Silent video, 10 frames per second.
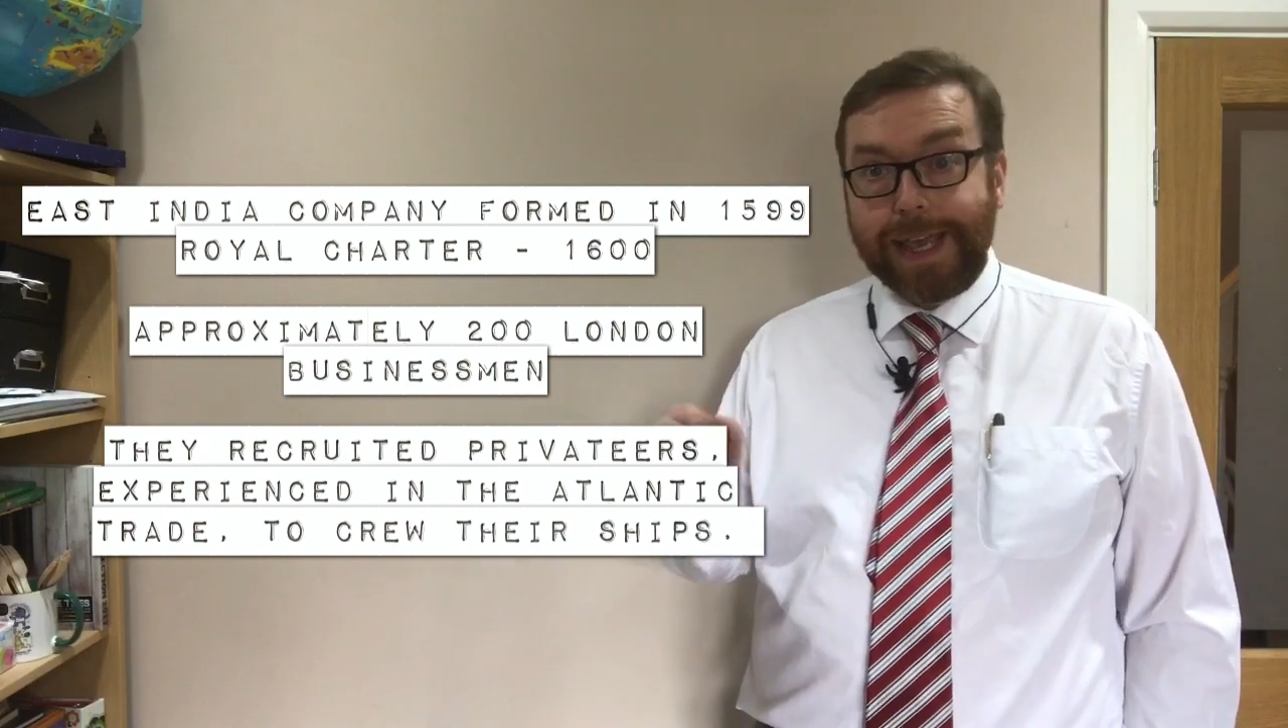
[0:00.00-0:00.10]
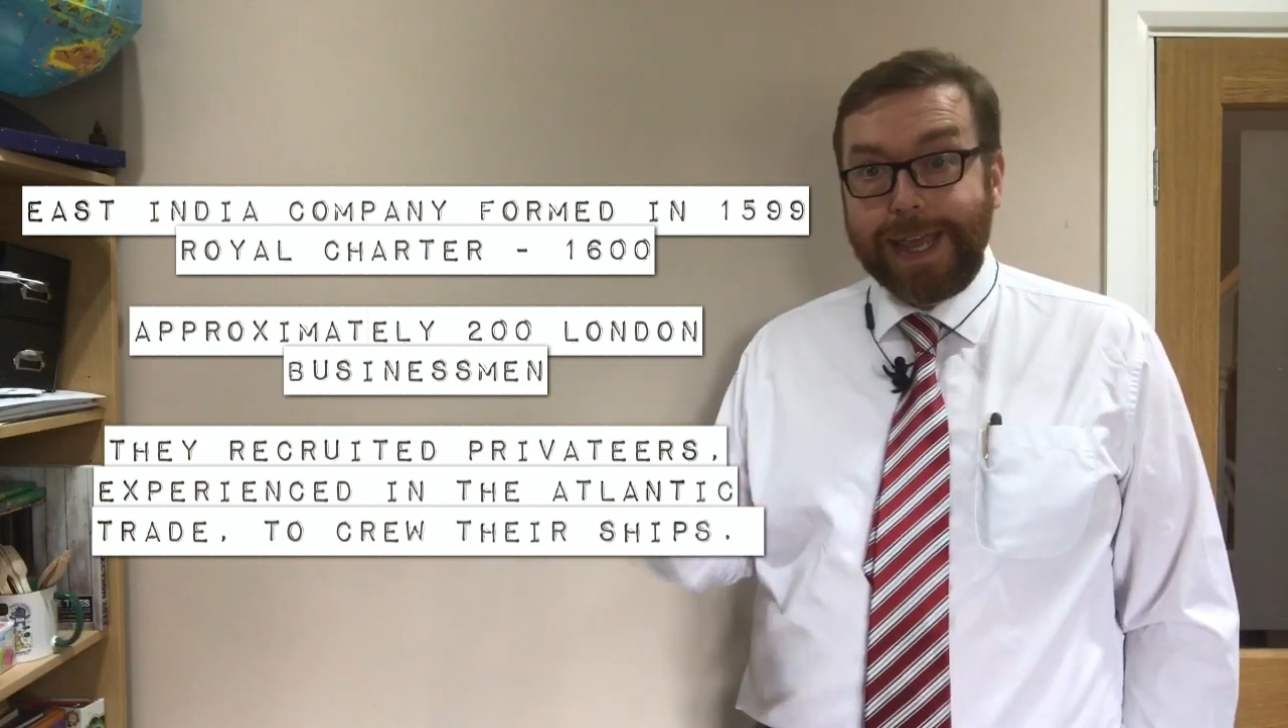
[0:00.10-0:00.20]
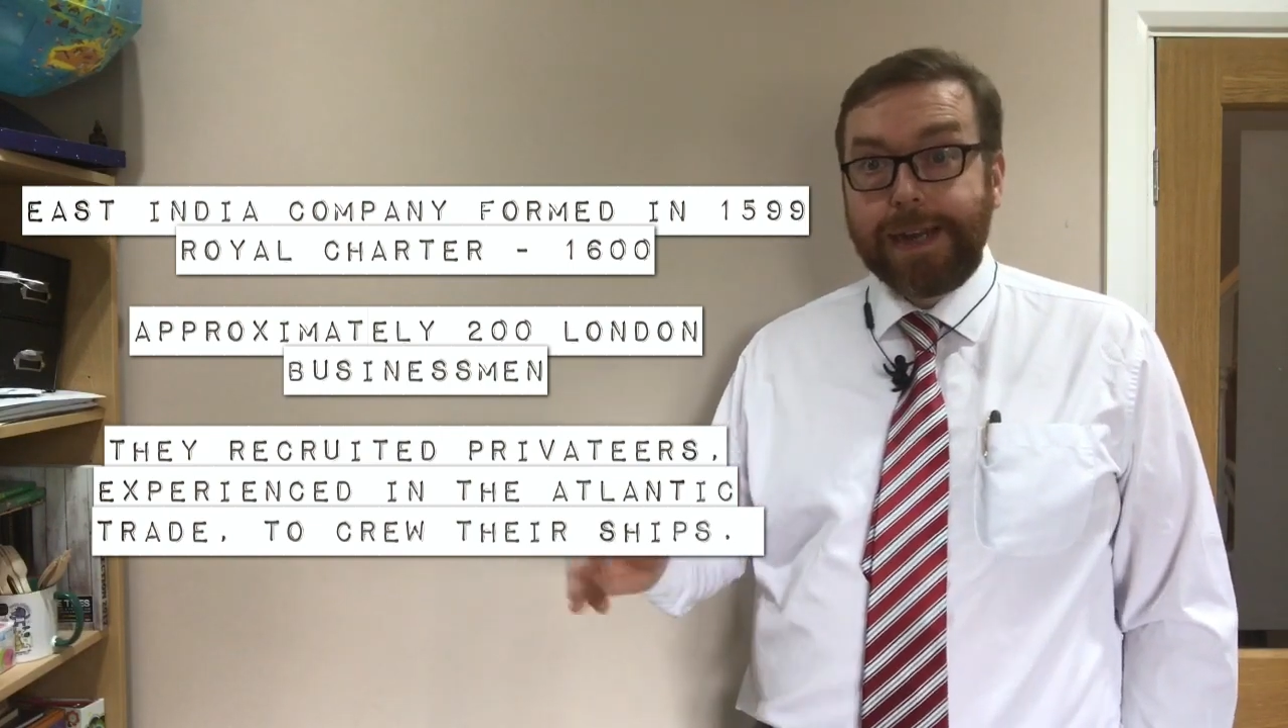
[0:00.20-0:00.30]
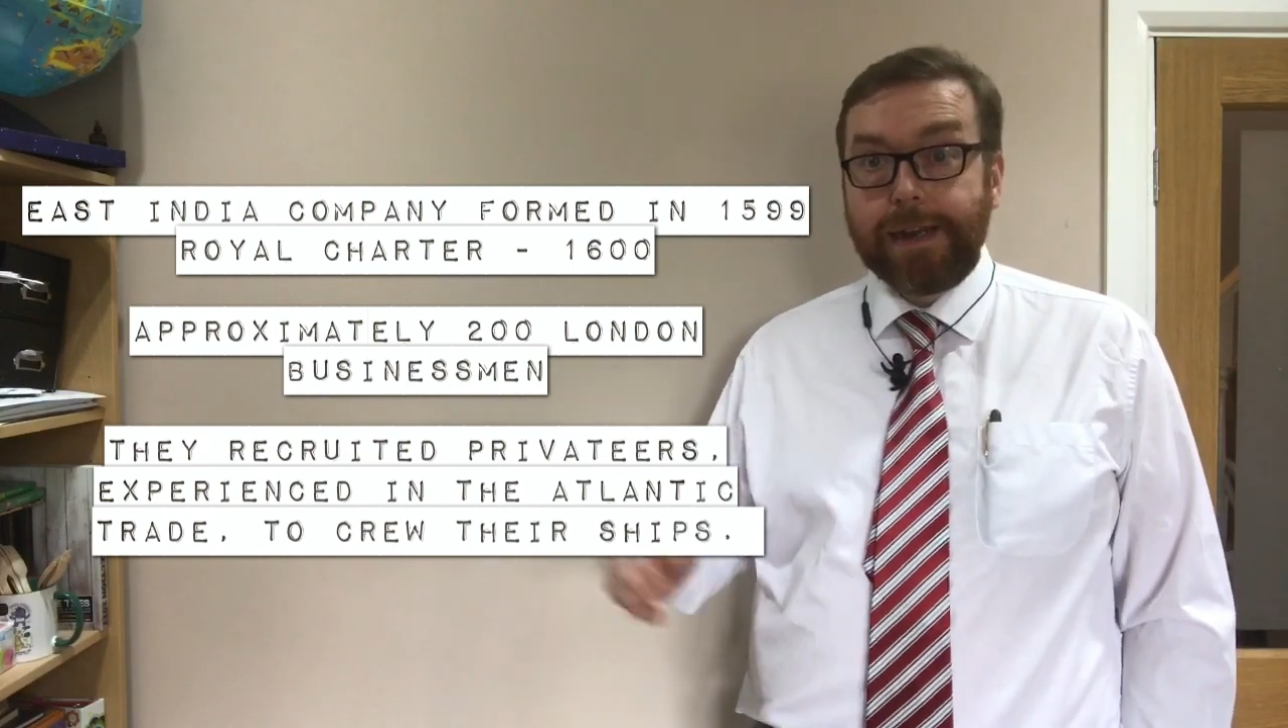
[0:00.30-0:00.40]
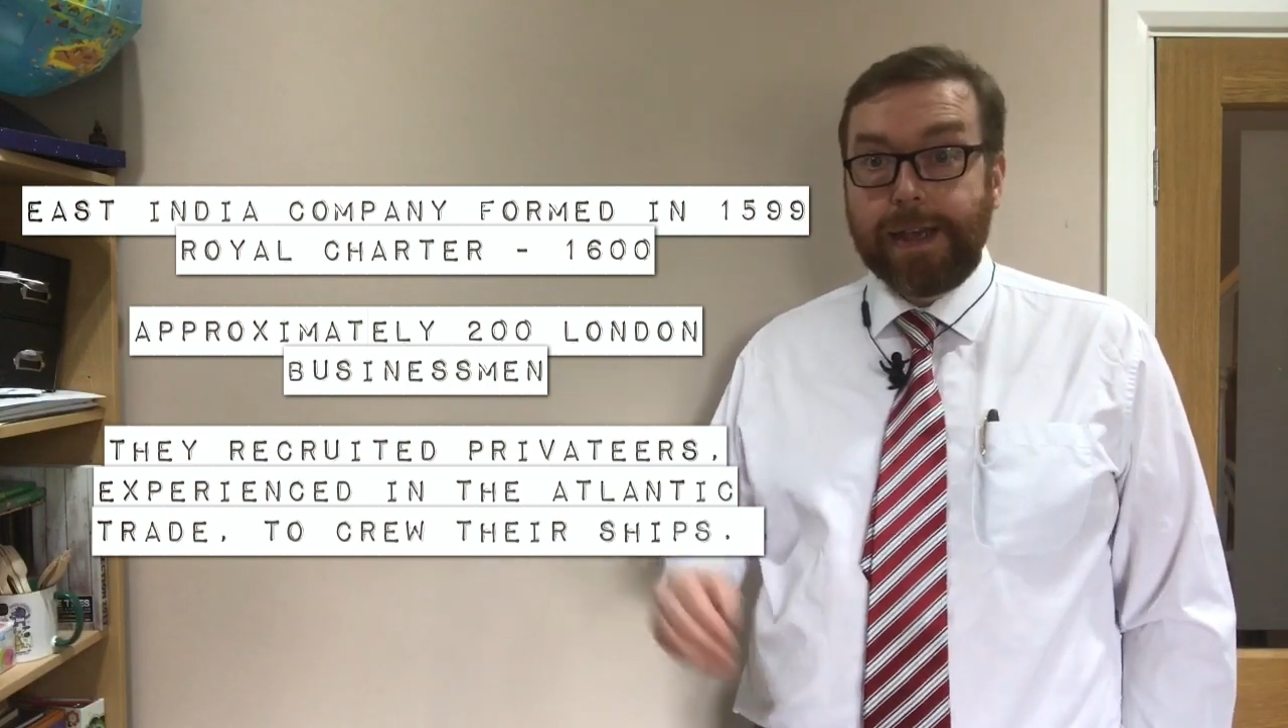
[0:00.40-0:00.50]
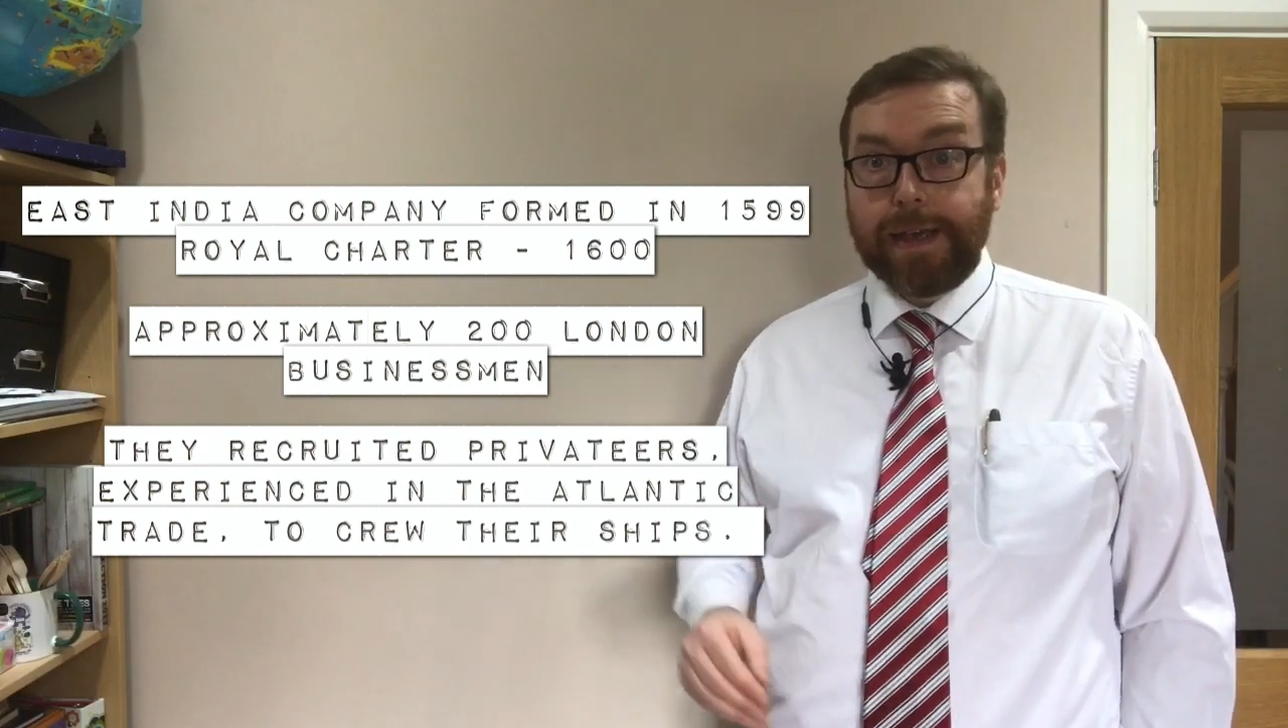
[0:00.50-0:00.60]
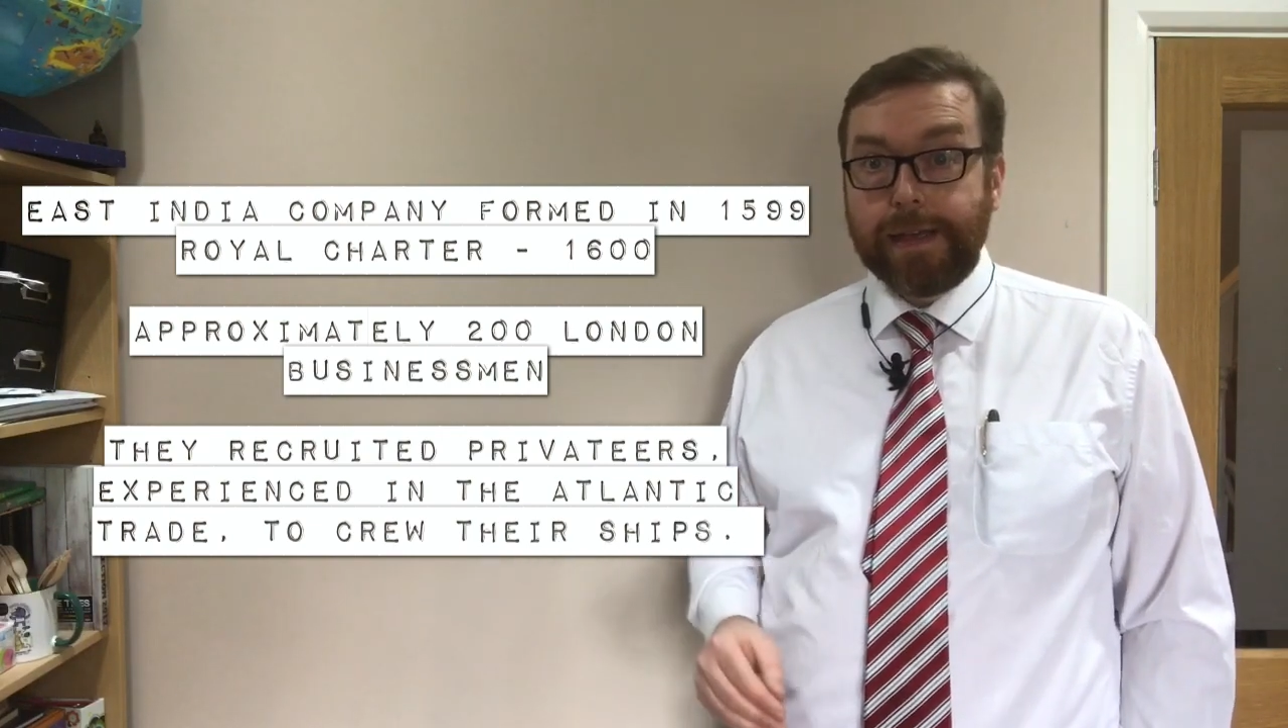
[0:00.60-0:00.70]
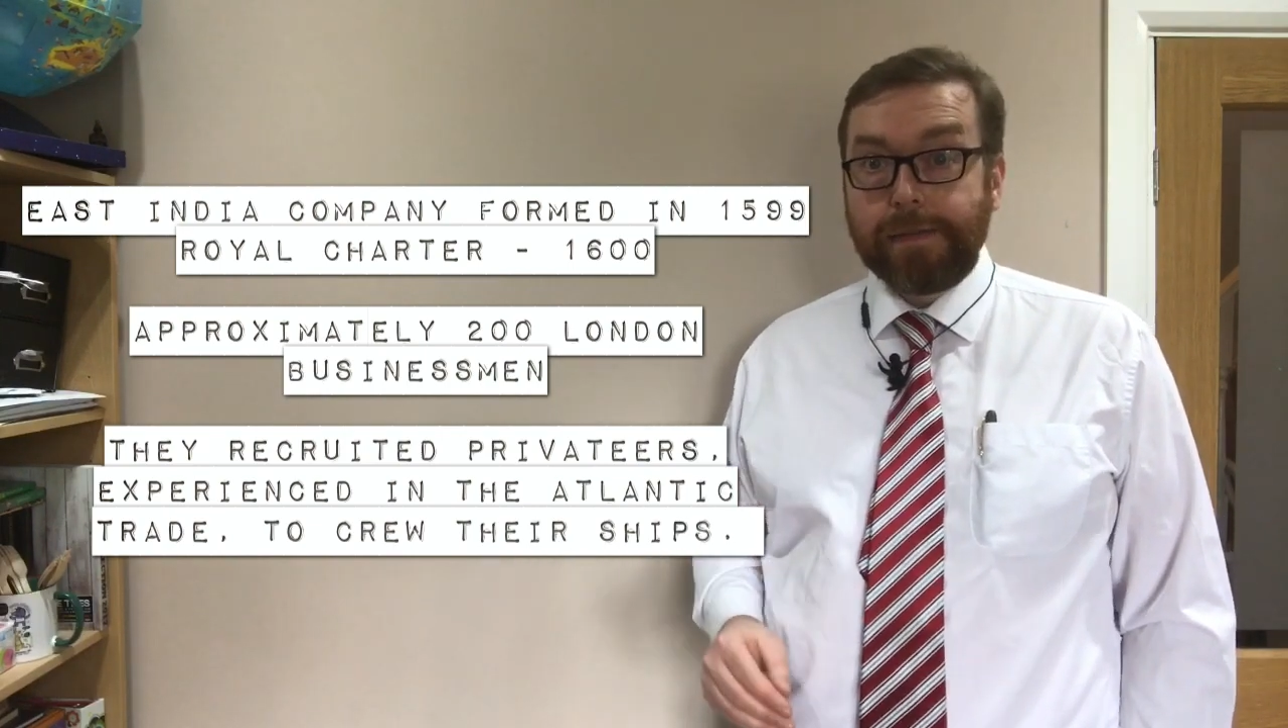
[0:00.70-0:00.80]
India.